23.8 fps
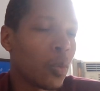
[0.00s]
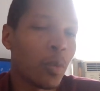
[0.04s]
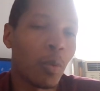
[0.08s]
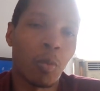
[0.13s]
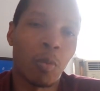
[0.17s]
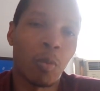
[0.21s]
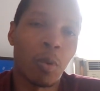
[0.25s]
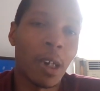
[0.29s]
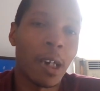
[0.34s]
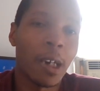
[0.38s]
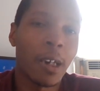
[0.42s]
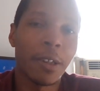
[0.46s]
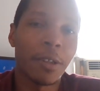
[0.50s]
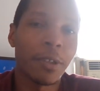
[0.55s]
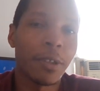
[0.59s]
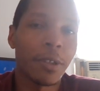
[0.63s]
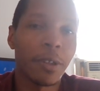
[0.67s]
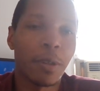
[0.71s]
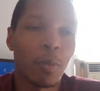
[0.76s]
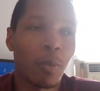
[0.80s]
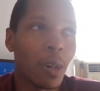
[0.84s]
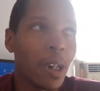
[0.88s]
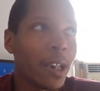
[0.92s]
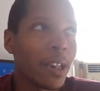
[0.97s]
why
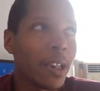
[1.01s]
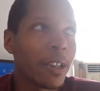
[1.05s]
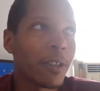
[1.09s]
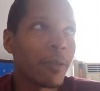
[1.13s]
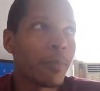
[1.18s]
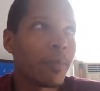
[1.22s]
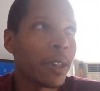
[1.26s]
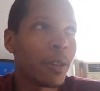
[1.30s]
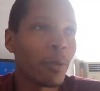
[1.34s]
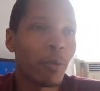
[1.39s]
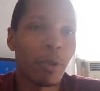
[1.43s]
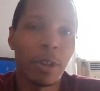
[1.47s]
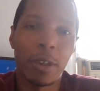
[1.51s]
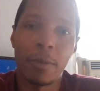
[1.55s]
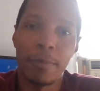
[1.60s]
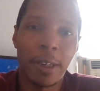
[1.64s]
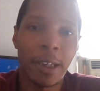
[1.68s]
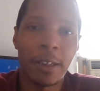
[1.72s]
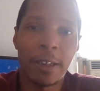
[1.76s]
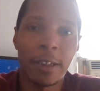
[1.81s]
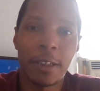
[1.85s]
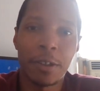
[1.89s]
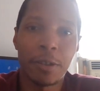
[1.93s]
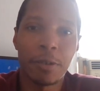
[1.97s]
are you being with a
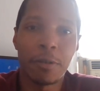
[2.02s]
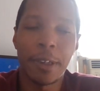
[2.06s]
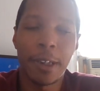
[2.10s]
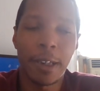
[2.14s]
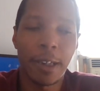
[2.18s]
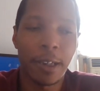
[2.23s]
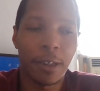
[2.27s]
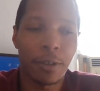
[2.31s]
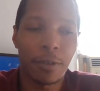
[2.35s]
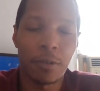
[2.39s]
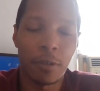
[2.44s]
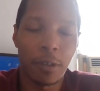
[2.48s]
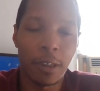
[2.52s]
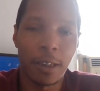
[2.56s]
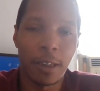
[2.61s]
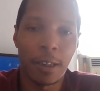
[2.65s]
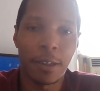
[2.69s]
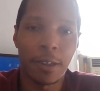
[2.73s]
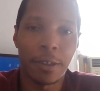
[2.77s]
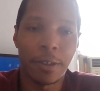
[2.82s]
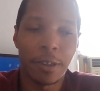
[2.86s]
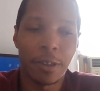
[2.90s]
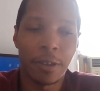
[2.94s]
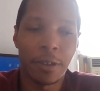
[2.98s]
man that you can't
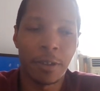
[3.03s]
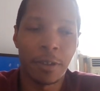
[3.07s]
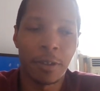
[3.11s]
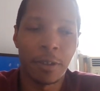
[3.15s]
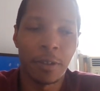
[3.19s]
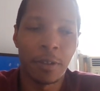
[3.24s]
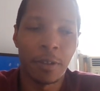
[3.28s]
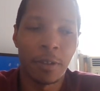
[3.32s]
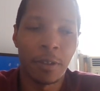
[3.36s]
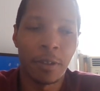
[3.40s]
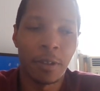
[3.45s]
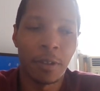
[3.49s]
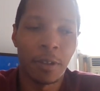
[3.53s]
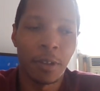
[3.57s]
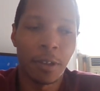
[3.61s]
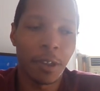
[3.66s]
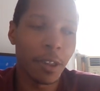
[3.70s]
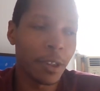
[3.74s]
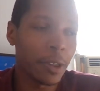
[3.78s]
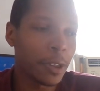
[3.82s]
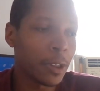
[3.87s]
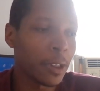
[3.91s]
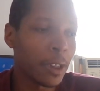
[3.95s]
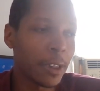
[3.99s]
trust?
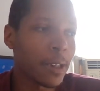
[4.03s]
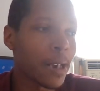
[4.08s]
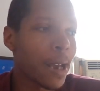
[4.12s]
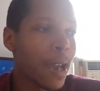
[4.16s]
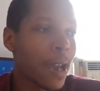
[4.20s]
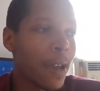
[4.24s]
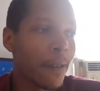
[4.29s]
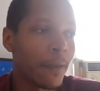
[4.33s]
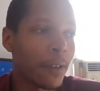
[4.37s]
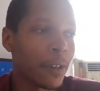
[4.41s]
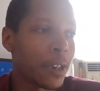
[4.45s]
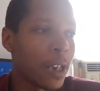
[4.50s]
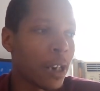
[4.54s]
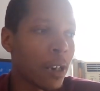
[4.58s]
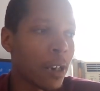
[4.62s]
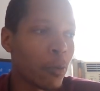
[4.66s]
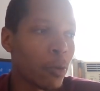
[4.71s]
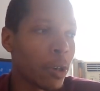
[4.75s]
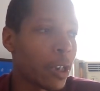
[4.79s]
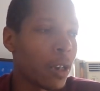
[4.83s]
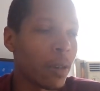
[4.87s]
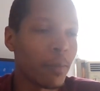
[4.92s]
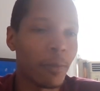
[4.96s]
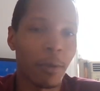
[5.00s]
You're sitting there having
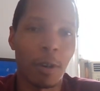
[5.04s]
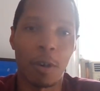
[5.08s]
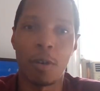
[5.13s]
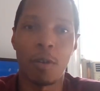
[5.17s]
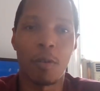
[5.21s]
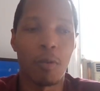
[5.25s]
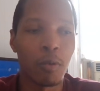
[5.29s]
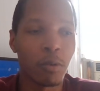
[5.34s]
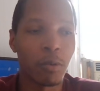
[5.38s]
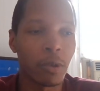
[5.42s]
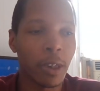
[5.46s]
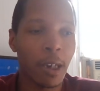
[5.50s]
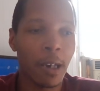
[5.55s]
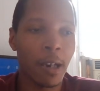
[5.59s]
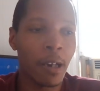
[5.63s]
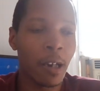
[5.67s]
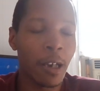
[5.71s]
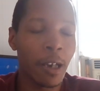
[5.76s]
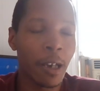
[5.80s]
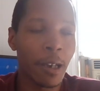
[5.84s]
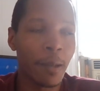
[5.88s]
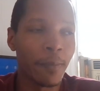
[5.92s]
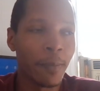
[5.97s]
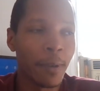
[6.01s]
dinner with him the whole
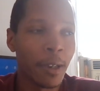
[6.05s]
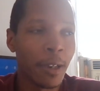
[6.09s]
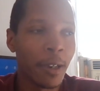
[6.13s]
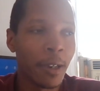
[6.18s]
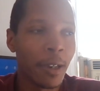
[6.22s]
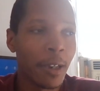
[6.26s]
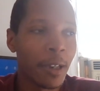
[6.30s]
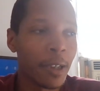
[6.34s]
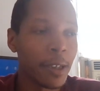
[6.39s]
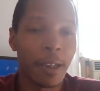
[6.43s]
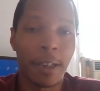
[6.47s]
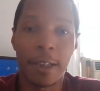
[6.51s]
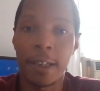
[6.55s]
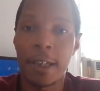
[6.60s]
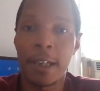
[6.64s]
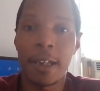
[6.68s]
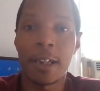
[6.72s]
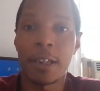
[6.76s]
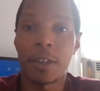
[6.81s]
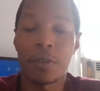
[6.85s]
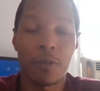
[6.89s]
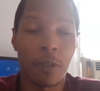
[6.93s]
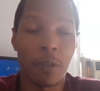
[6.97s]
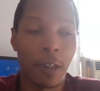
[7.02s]
time. You
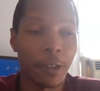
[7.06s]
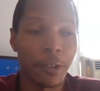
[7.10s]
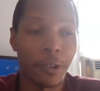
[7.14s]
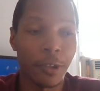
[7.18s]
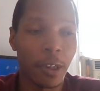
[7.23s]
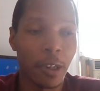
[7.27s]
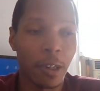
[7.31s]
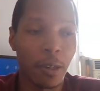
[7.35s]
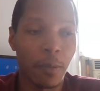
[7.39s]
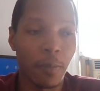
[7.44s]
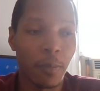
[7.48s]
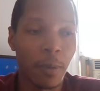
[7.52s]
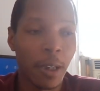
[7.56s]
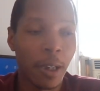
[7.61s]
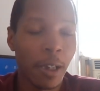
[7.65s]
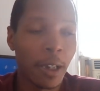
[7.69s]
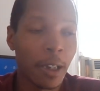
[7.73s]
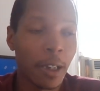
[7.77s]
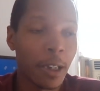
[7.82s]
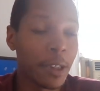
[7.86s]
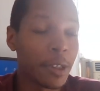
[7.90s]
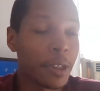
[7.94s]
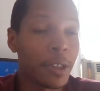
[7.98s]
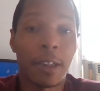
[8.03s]
can't trust him.
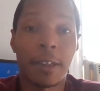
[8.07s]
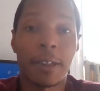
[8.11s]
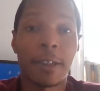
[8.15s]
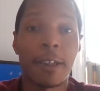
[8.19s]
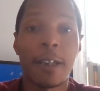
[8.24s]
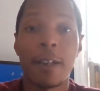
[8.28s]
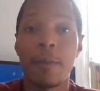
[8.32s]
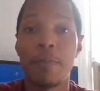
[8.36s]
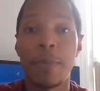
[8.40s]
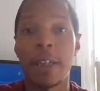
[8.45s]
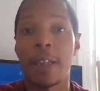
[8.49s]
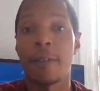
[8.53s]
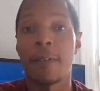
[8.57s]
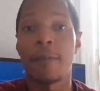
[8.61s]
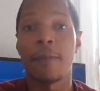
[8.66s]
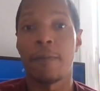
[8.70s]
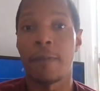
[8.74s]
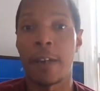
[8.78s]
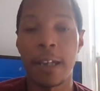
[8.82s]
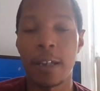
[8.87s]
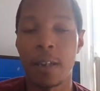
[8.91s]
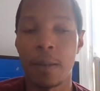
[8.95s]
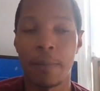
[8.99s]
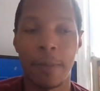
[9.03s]
He's sitting there being
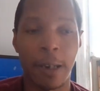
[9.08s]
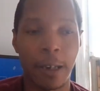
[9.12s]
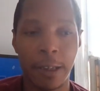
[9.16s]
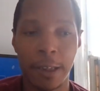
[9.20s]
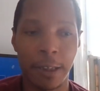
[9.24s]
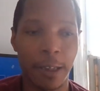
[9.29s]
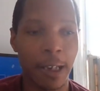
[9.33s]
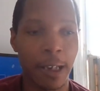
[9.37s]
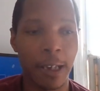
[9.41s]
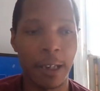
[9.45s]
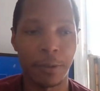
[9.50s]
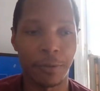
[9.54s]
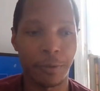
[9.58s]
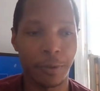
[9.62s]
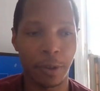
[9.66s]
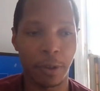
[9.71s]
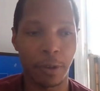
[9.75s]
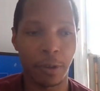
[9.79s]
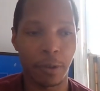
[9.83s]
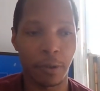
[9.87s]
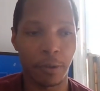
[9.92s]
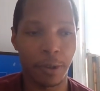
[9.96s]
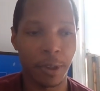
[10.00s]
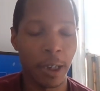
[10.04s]
vague about his
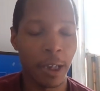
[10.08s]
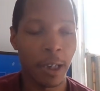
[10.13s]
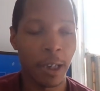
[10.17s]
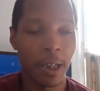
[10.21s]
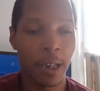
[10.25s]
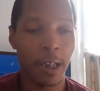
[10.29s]
answers.